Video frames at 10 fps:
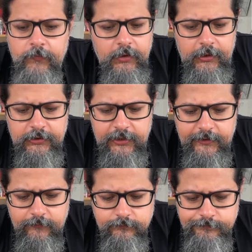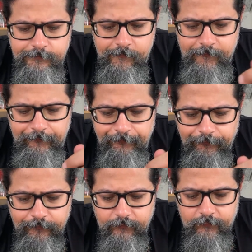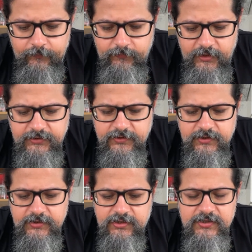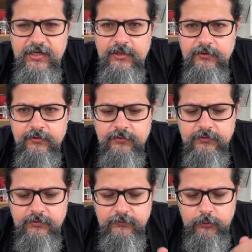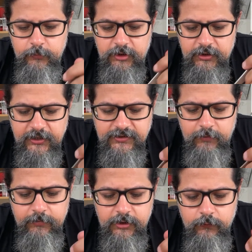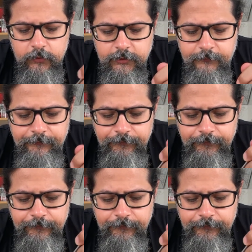and like that's just insane to me that somebody would